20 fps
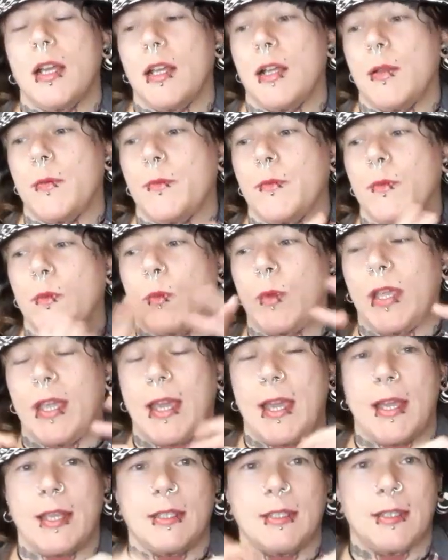Um, we
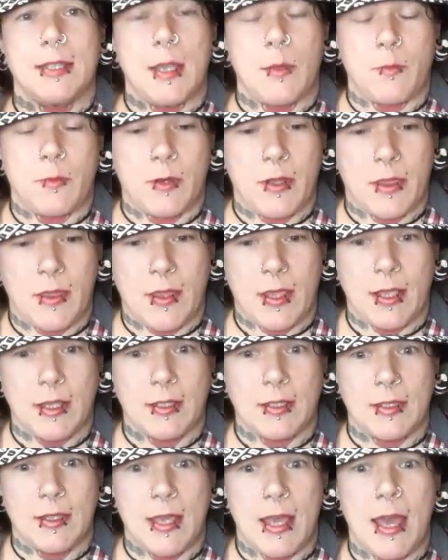had separate
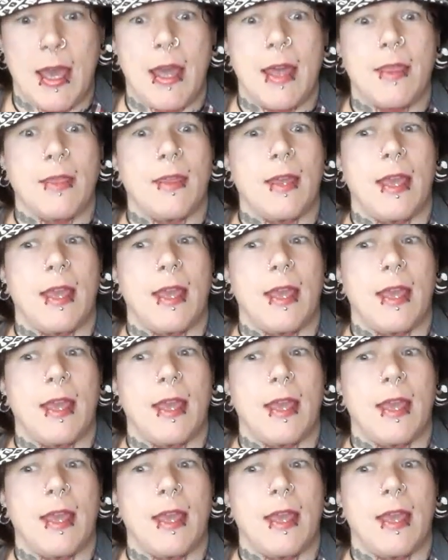things there.